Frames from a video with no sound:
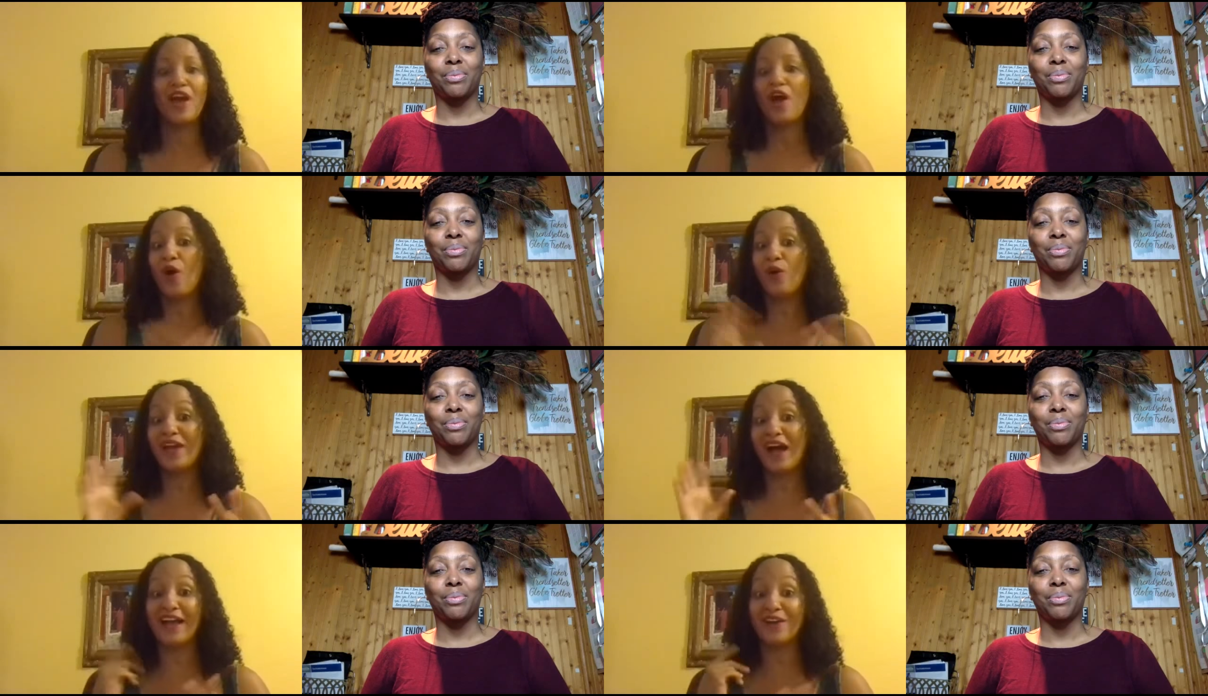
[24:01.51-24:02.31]
Speaker 1: oh, yeah,
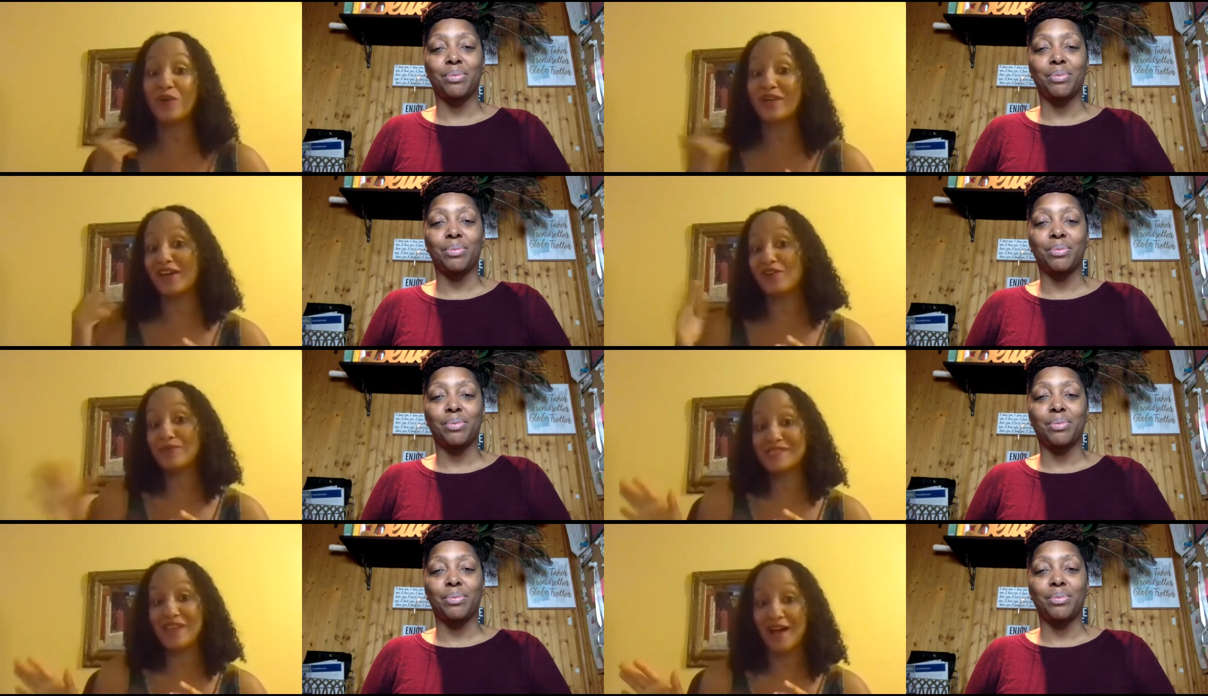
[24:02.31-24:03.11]
I go and get a
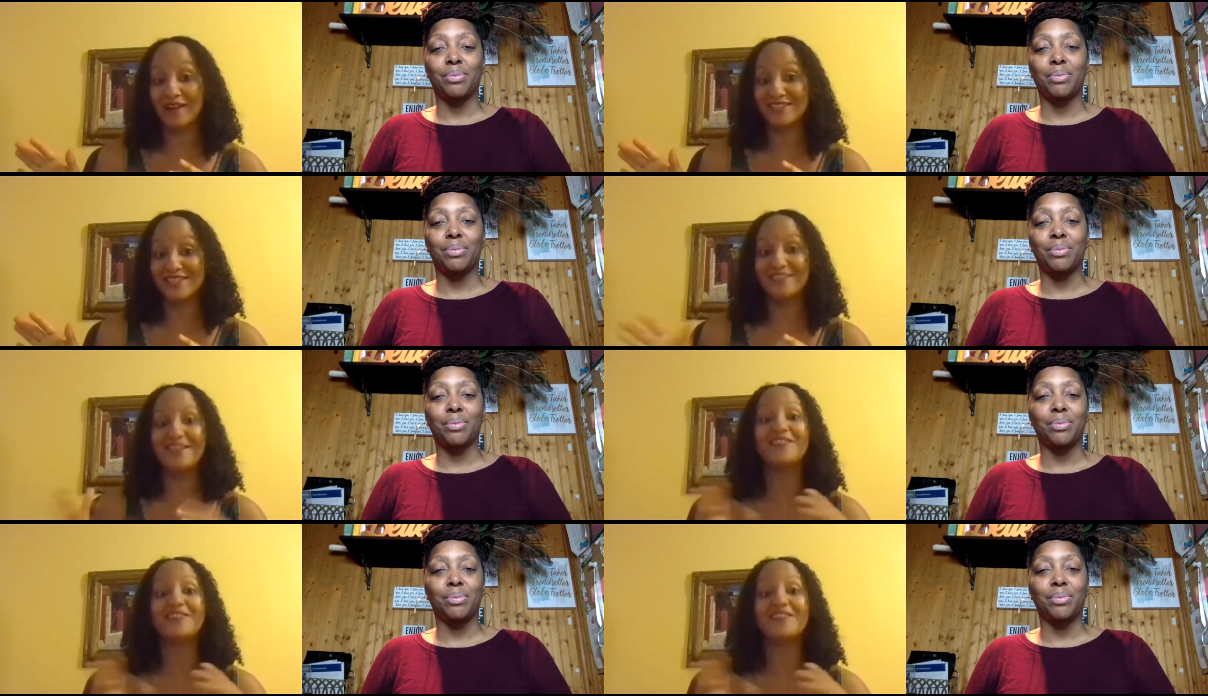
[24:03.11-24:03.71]
massage. Not